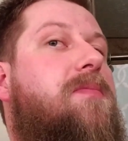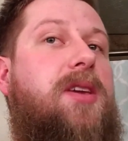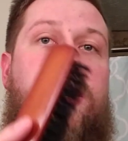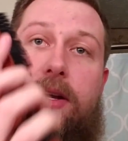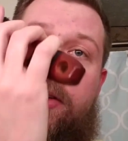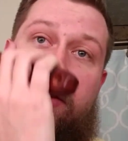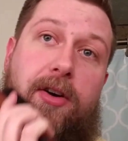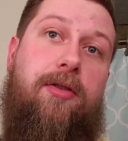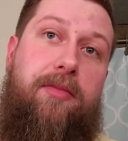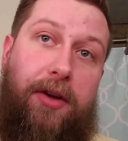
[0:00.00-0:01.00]
and I just
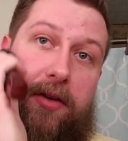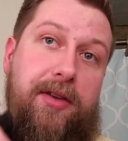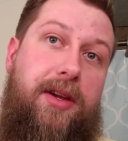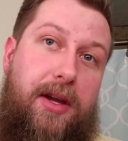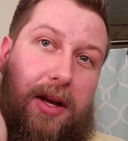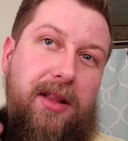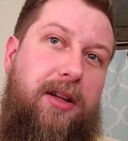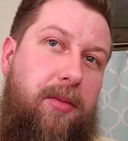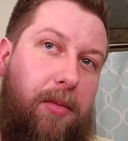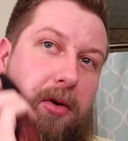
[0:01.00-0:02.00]
comb this a
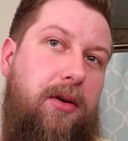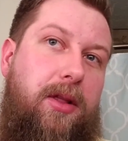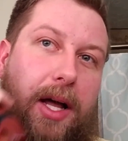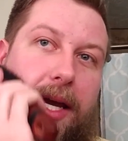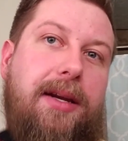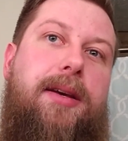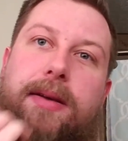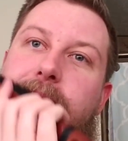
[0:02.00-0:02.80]
little bit more light.